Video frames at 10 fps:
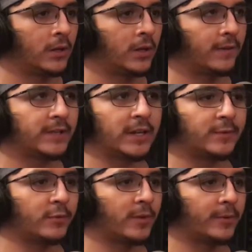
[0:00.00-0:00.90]
Every time
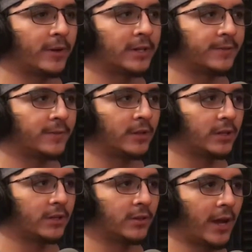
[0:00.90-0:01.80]
you rub your eye, I feel
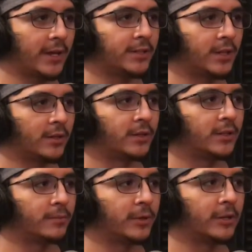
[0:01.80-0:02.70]
like you're accidentally gonna
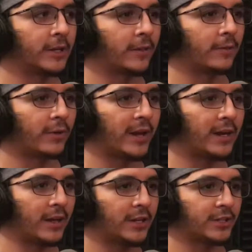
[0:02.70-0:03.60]
put like 3
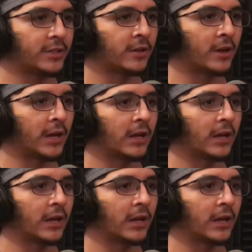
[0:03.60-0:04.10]
eyelashes in your eye.